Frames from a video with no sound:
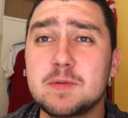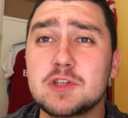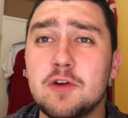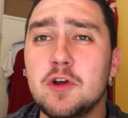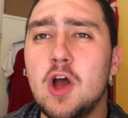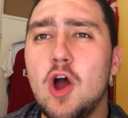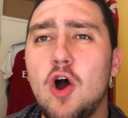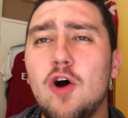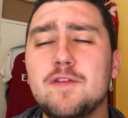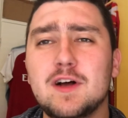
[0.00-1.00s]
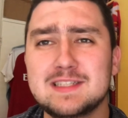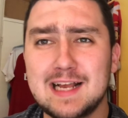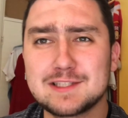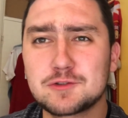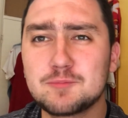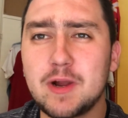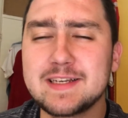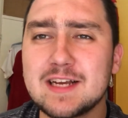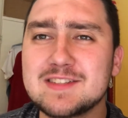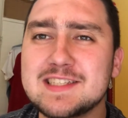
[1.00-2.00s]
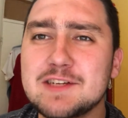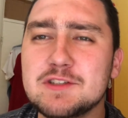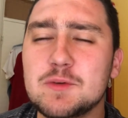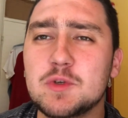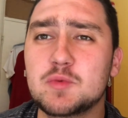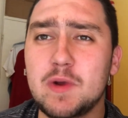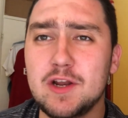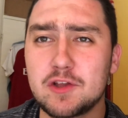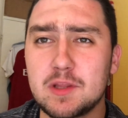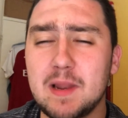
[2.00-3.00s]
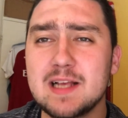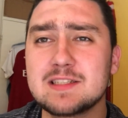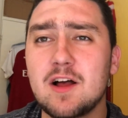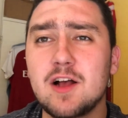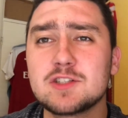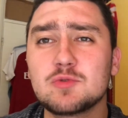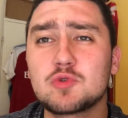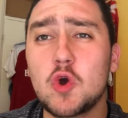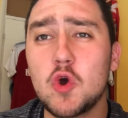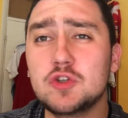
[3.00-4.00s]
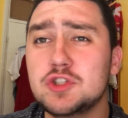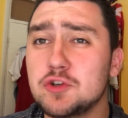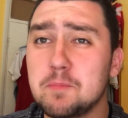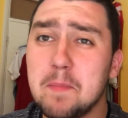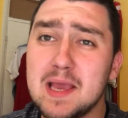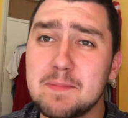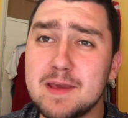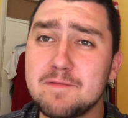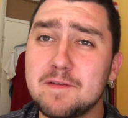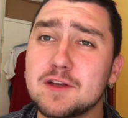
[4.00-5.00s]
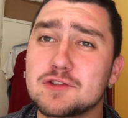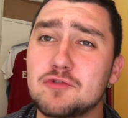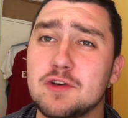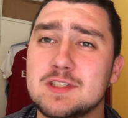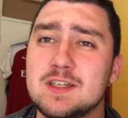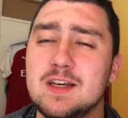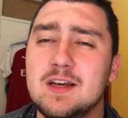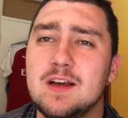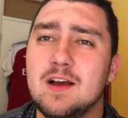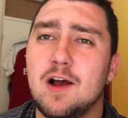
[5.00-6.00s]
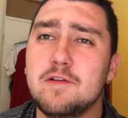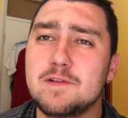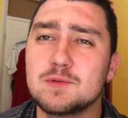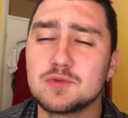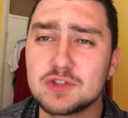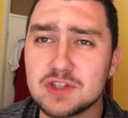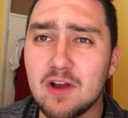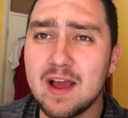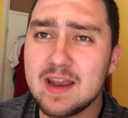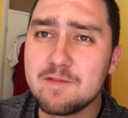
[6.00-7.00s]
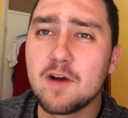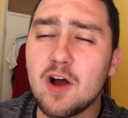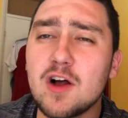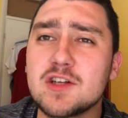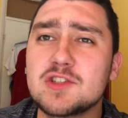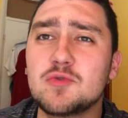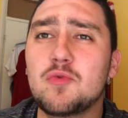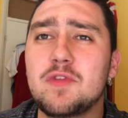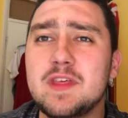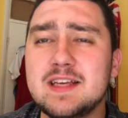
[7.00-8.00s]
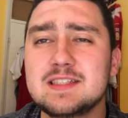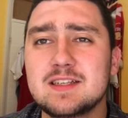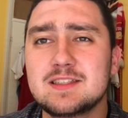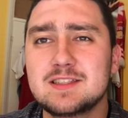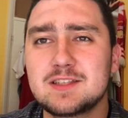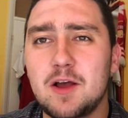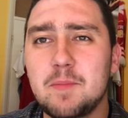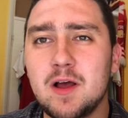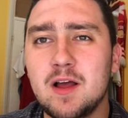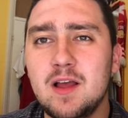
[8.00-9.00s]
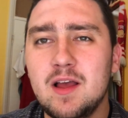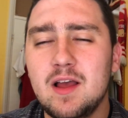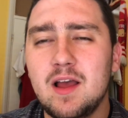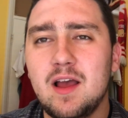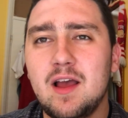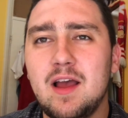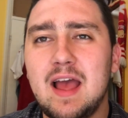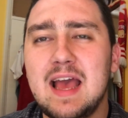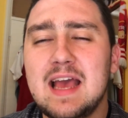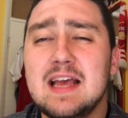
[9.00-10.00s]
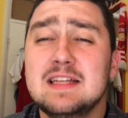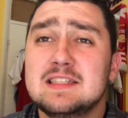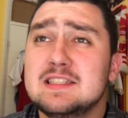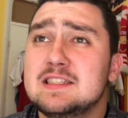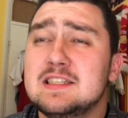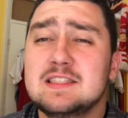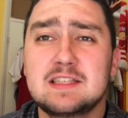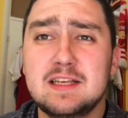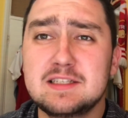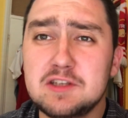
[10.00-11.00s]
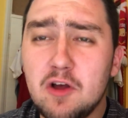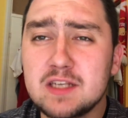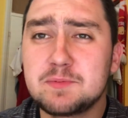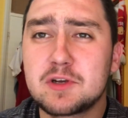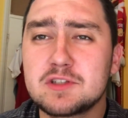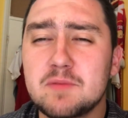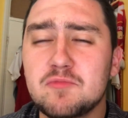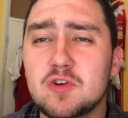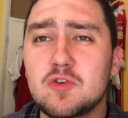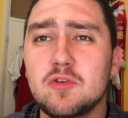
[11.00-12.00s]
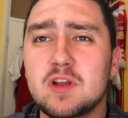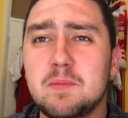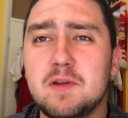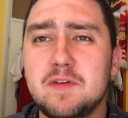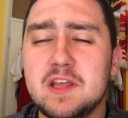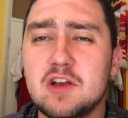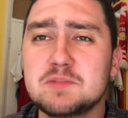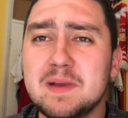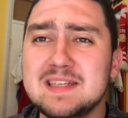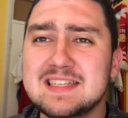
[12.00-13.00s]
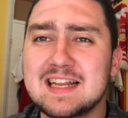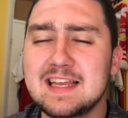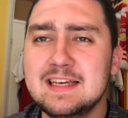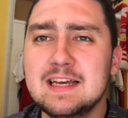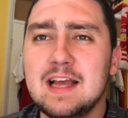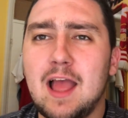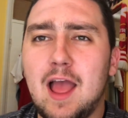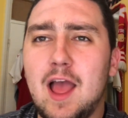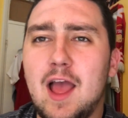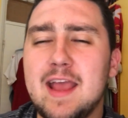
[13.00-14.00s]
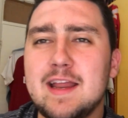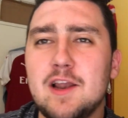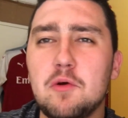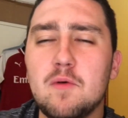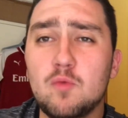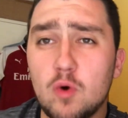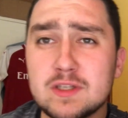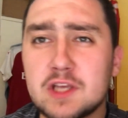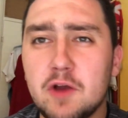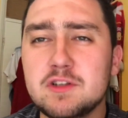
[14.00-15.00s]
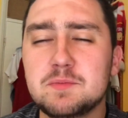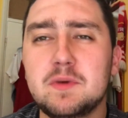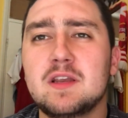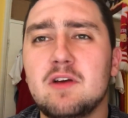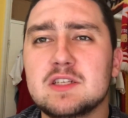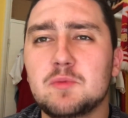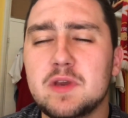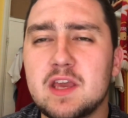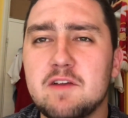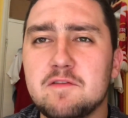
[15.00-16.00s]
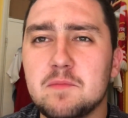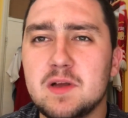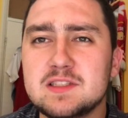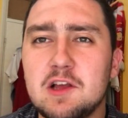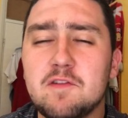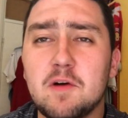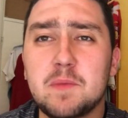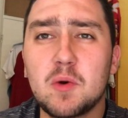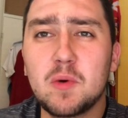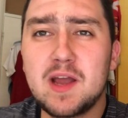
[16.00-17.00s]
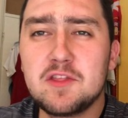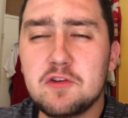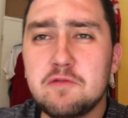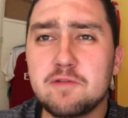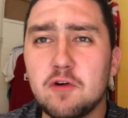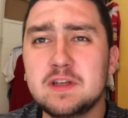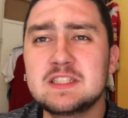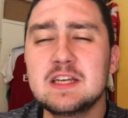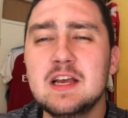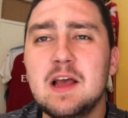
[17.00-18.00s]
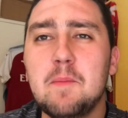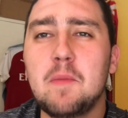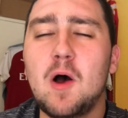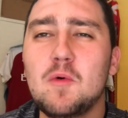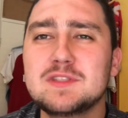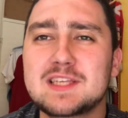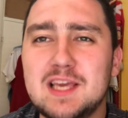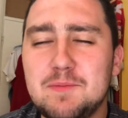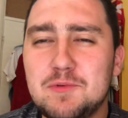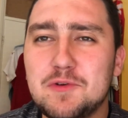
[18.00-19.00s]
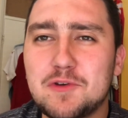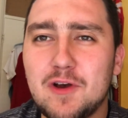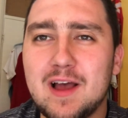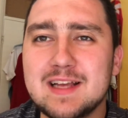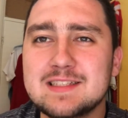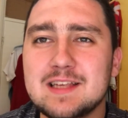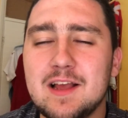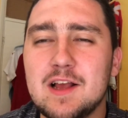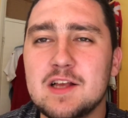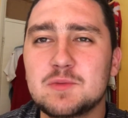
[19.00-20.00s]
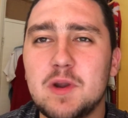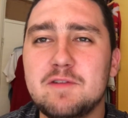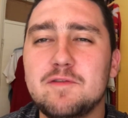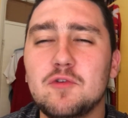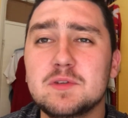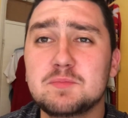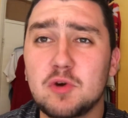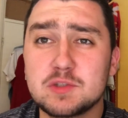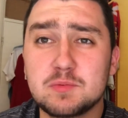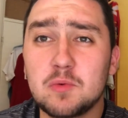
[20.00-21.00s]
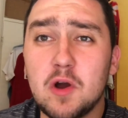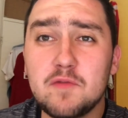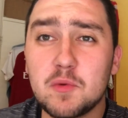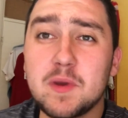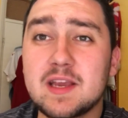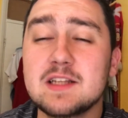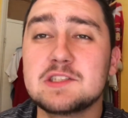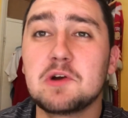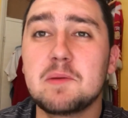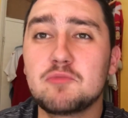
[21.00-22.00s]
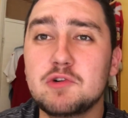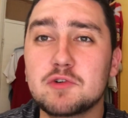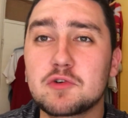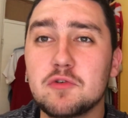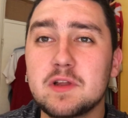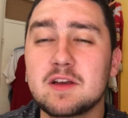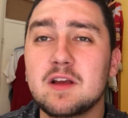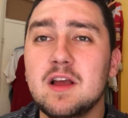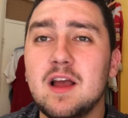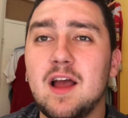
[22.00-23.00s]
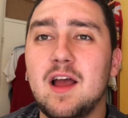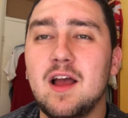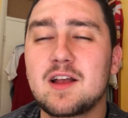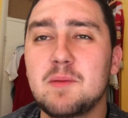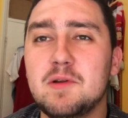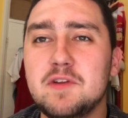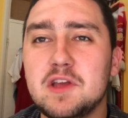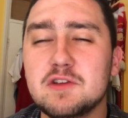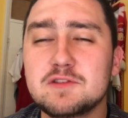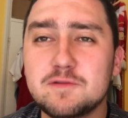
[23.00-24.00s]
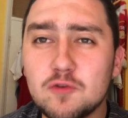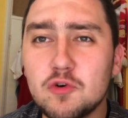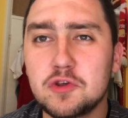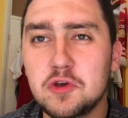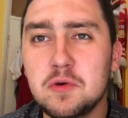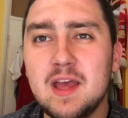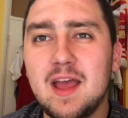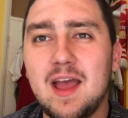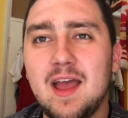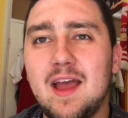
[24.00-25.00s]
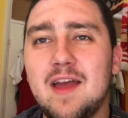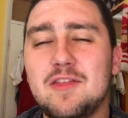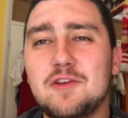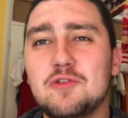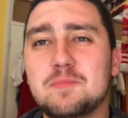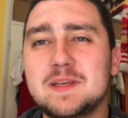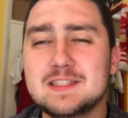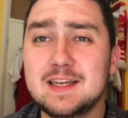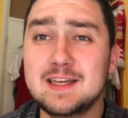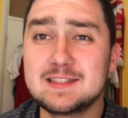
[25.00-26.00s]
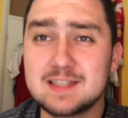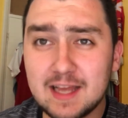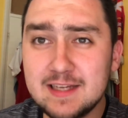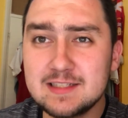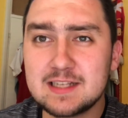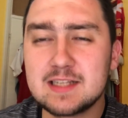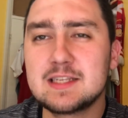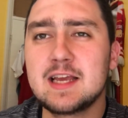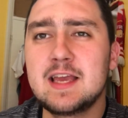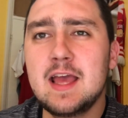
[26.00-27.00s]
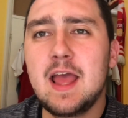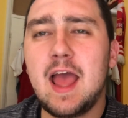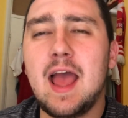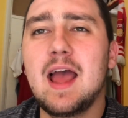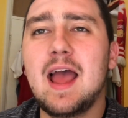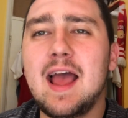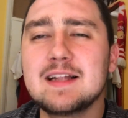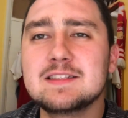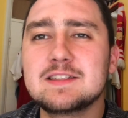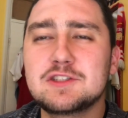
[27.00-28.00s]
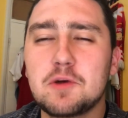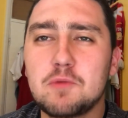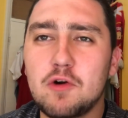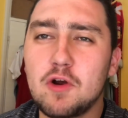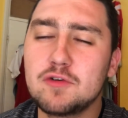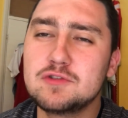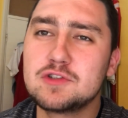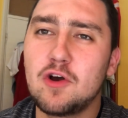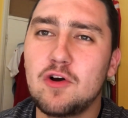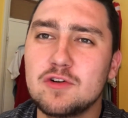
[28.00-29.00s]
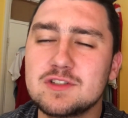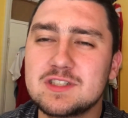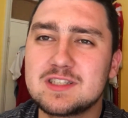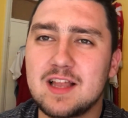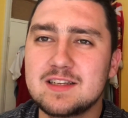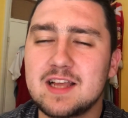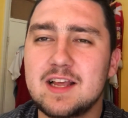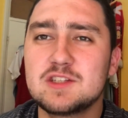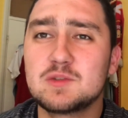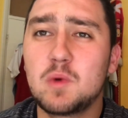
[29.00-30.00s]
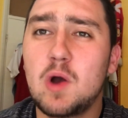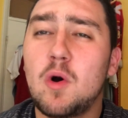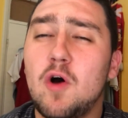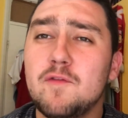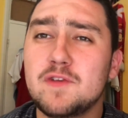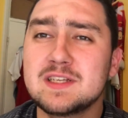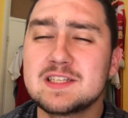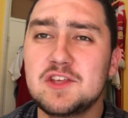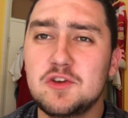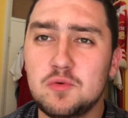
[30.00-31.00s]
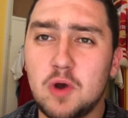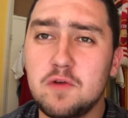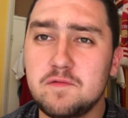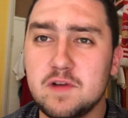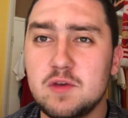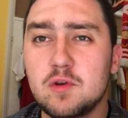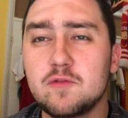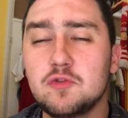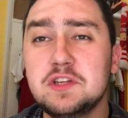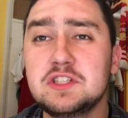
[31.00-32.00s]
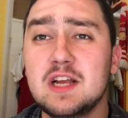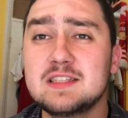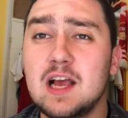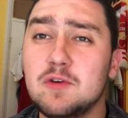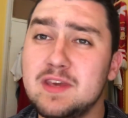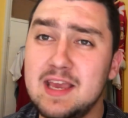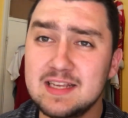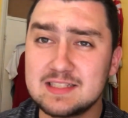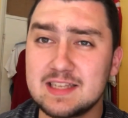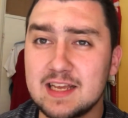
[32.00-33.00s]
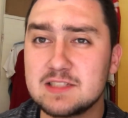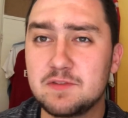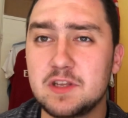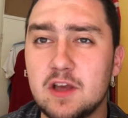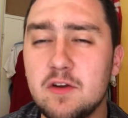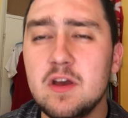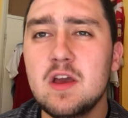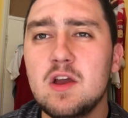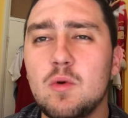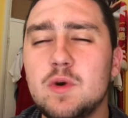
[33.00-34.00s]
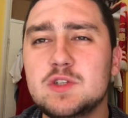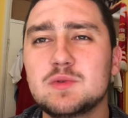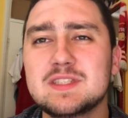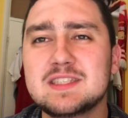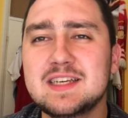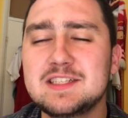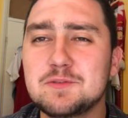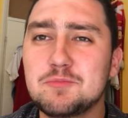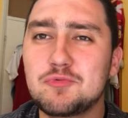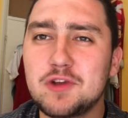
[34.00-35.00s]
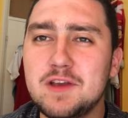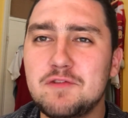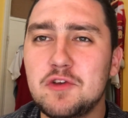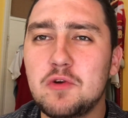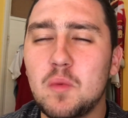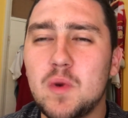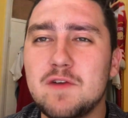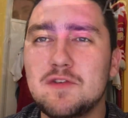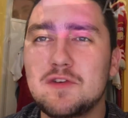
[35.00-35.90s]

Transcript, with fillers: episode of our tactical breakdown series in which we look at the players that Arsenal could, should, maybe, fingers crossed, hopefully will sign for Arsenal this summer. Uh, and it's, it's, it's nice because I'm recording a couple of videos basically uh, in lieu of what is going to be a nice weekend for myself. I'll be away in the New Forest, but I want to keep you guys uh, as well informed as possible over the weekend, so I'm pre-recording uh, a couple of videos for you. Uh, that you'll be seeing today, Saturday, uh, and tomorrow's on Sunday as well. Obviously, you hopefully you would have already checked out yesterday's video, which was a season preview with